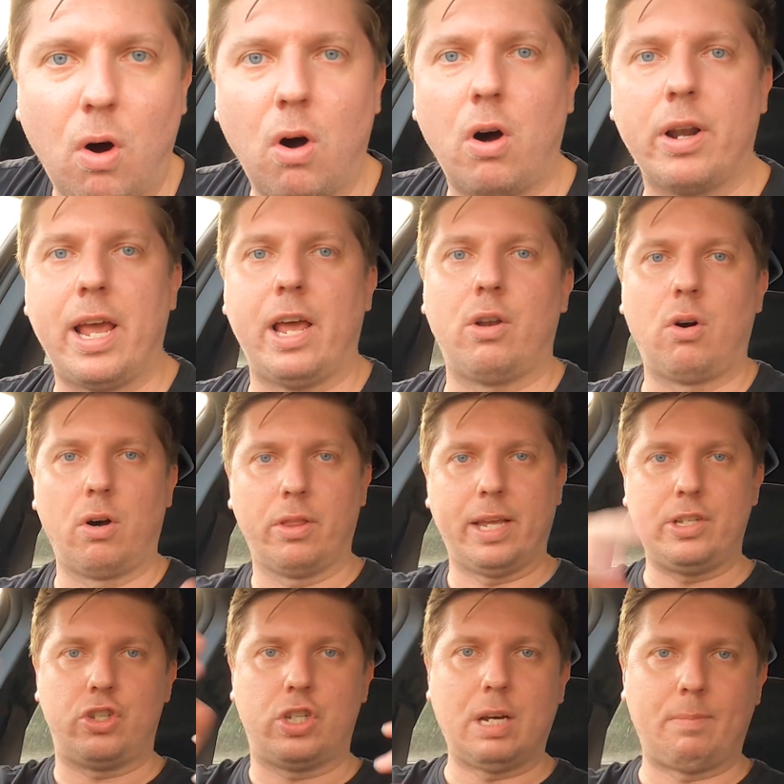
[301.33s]
on and on.
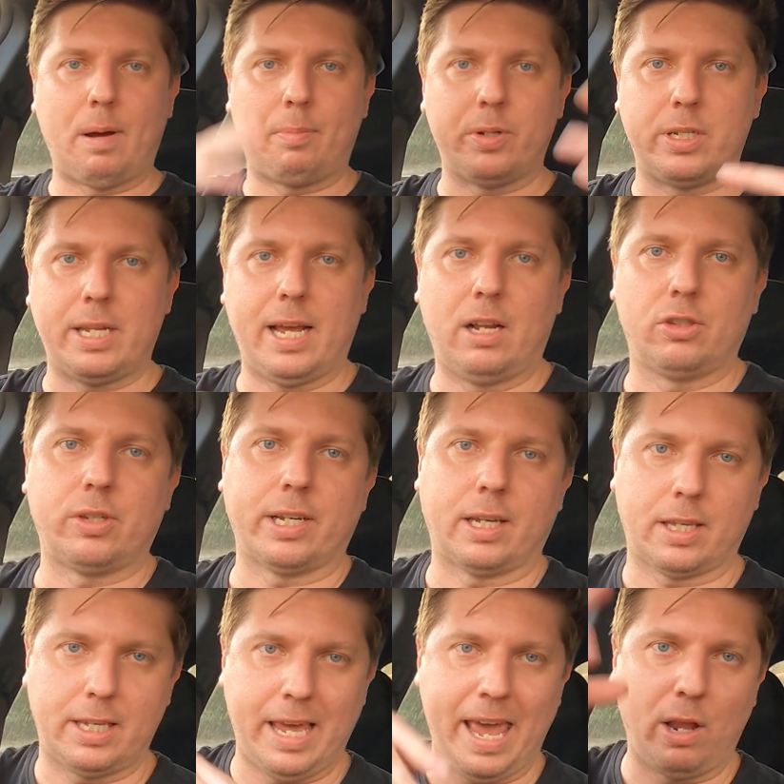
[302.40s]
They jump up and down. It's like
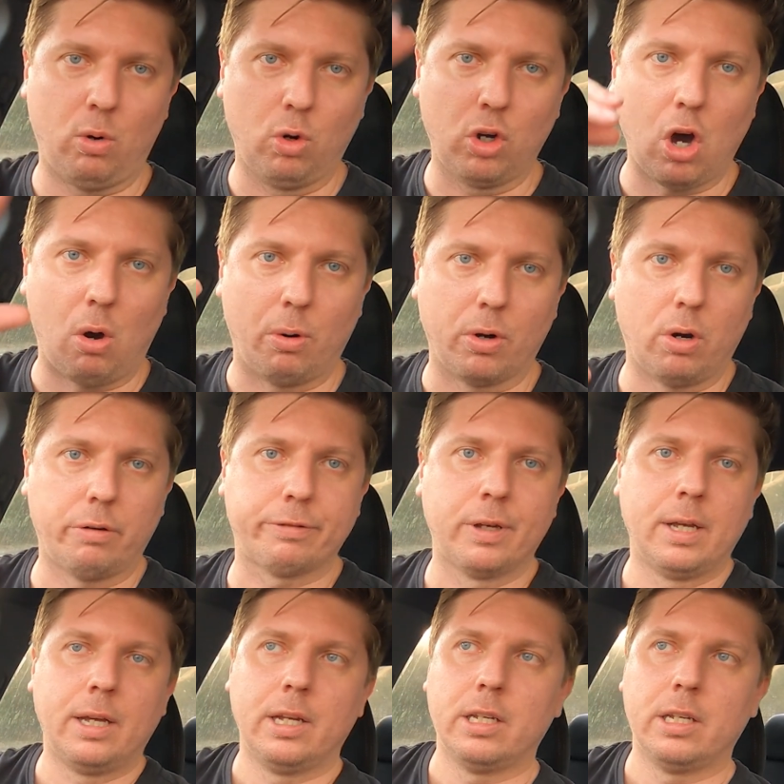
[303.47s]
a kettle going off.